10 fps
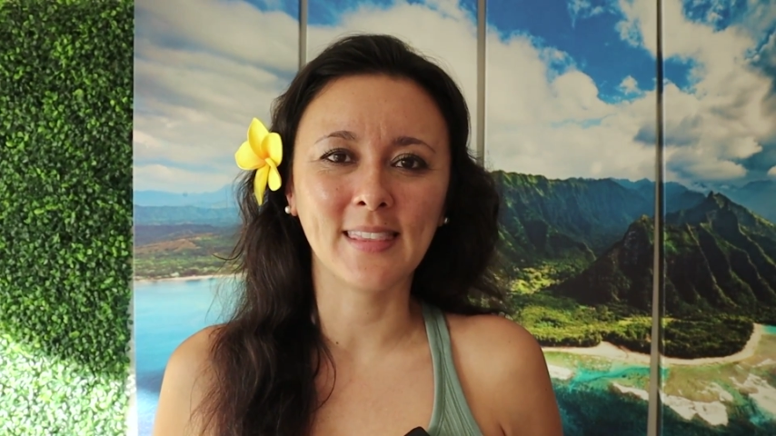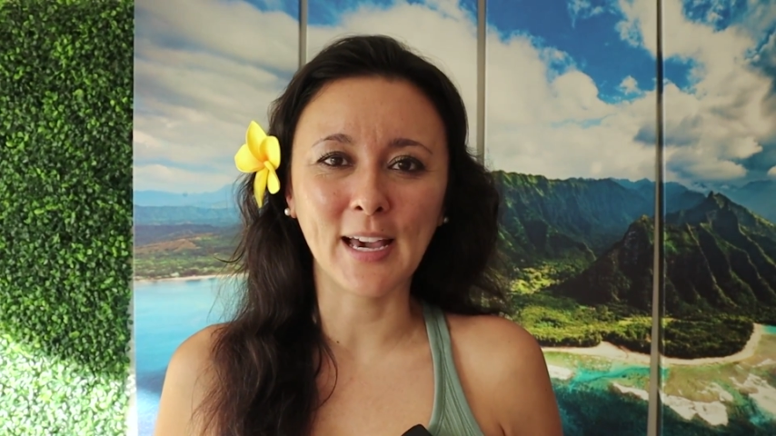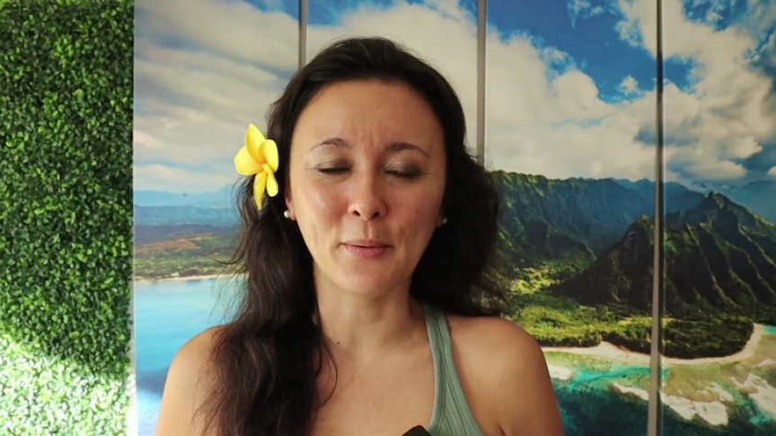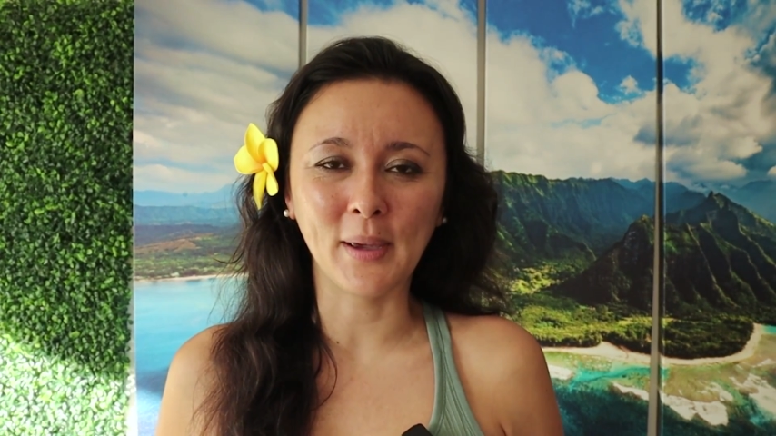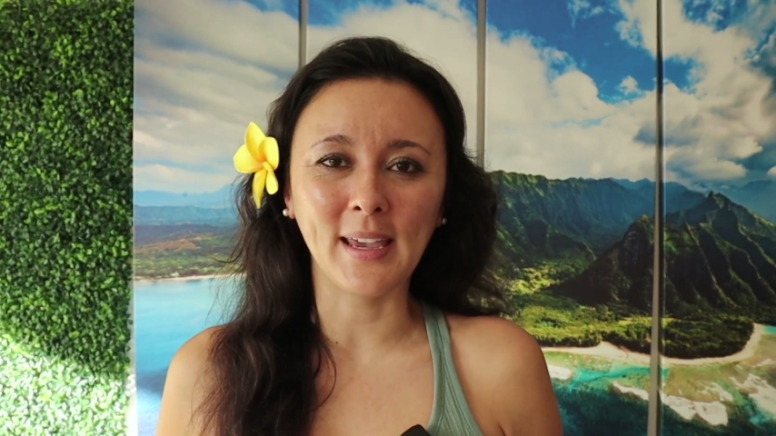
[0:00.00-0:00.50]

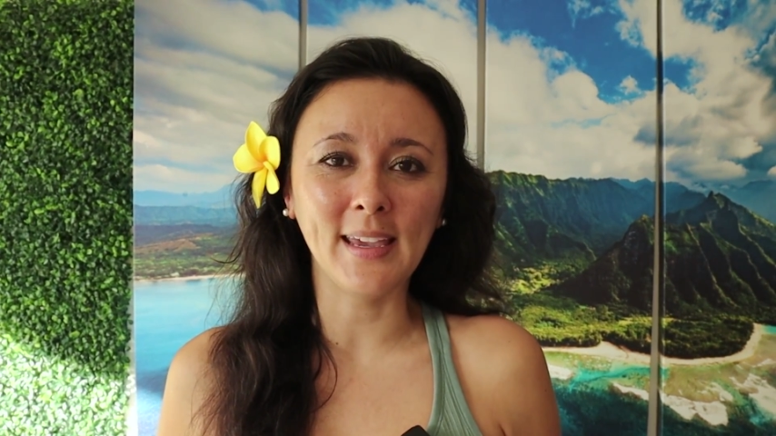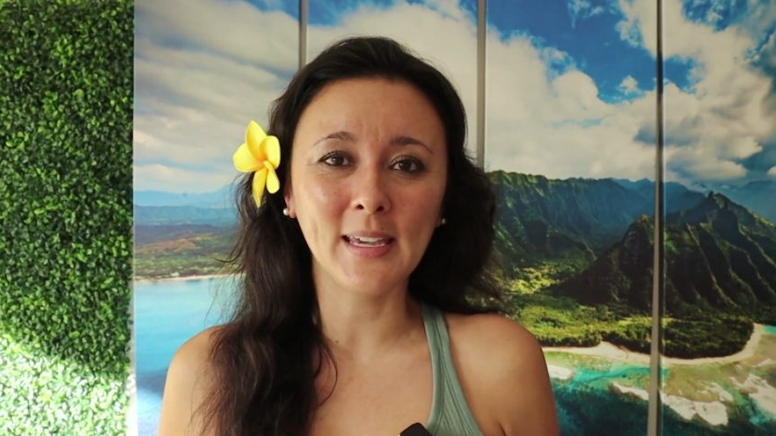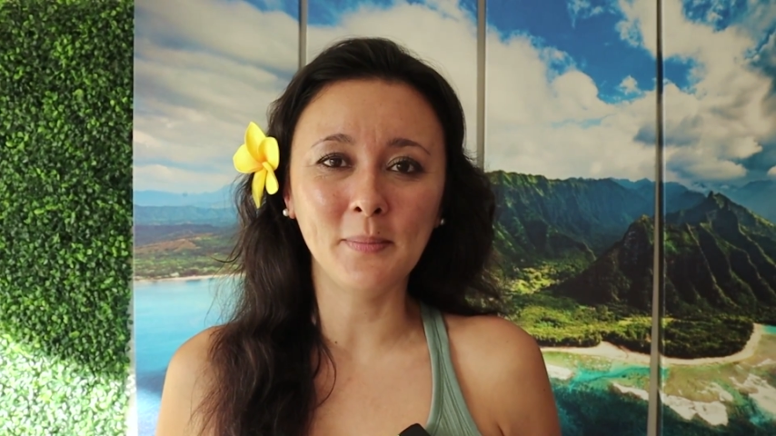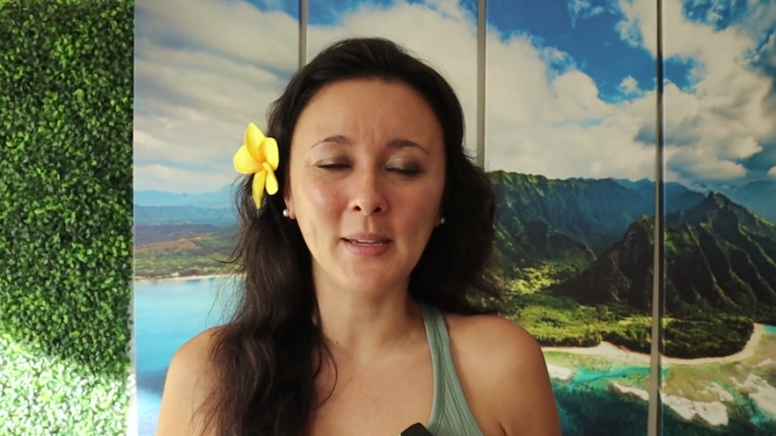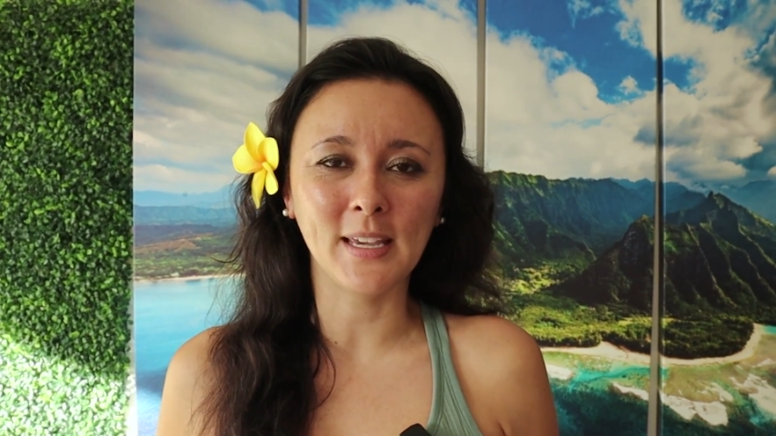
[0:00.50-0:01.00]
That way it
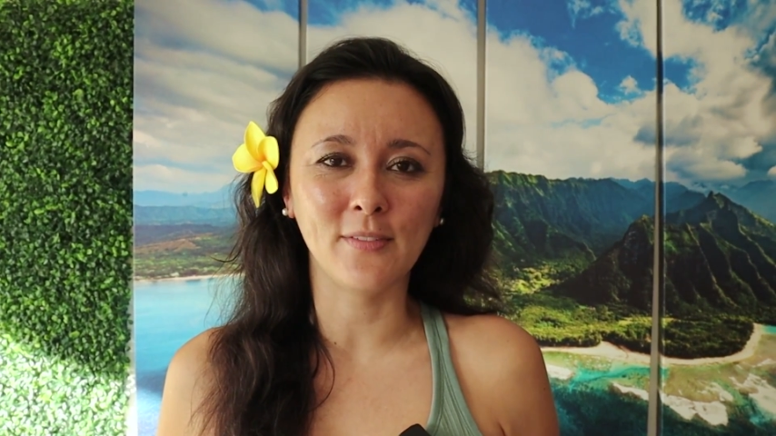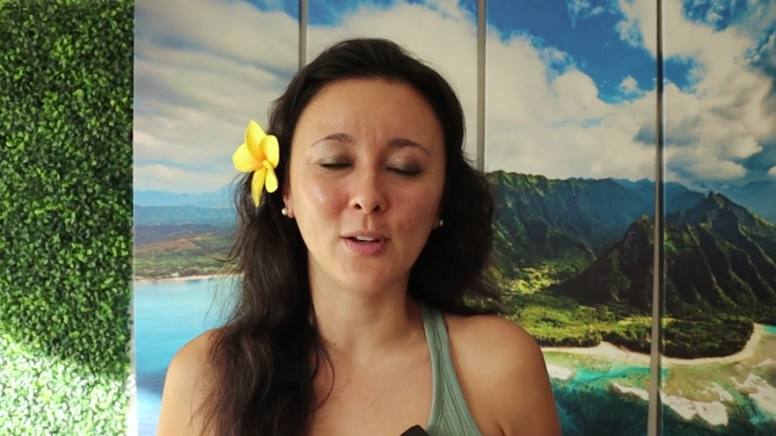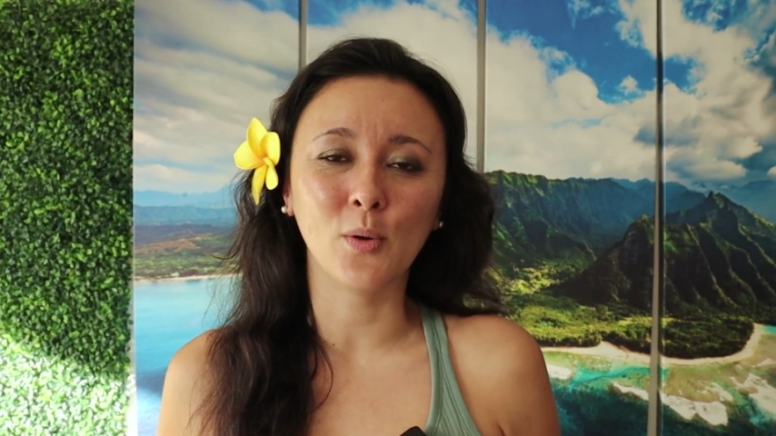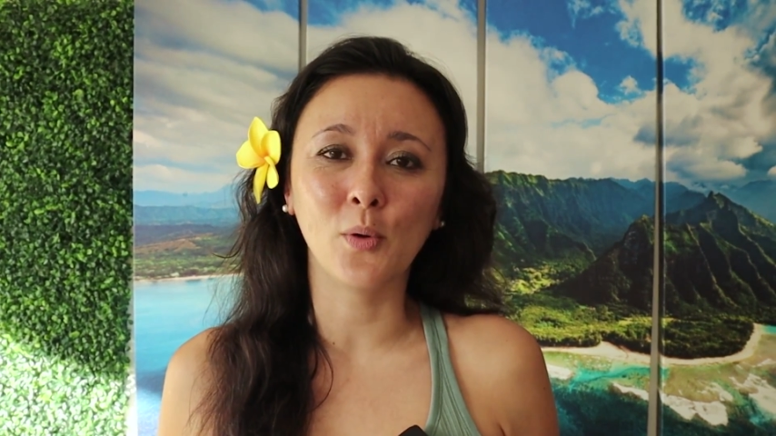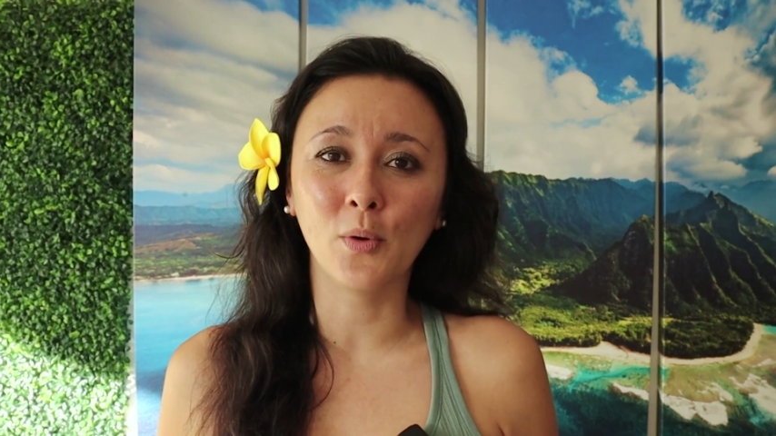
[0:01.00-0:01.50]
can be
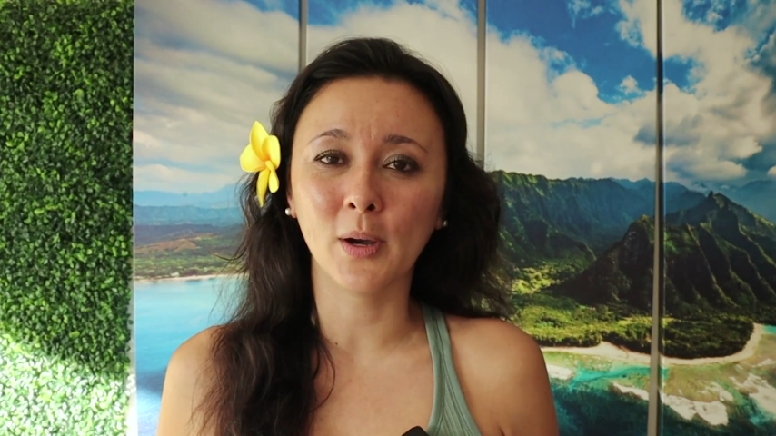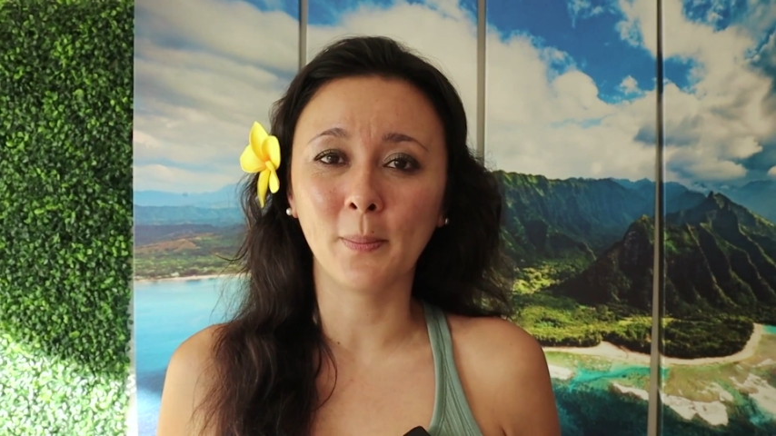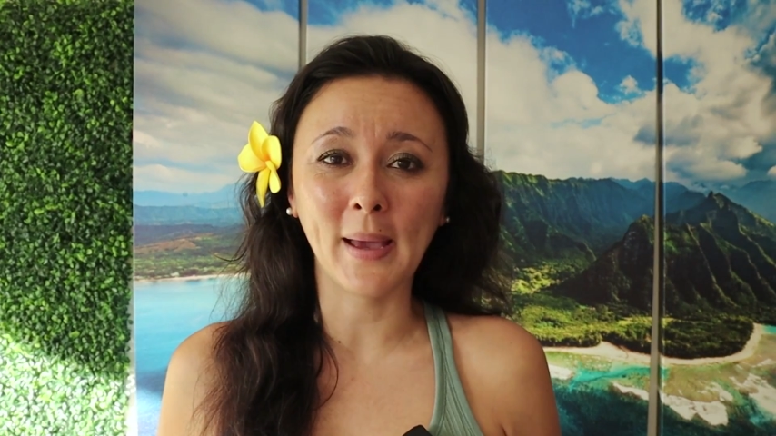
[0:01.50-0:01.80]
given or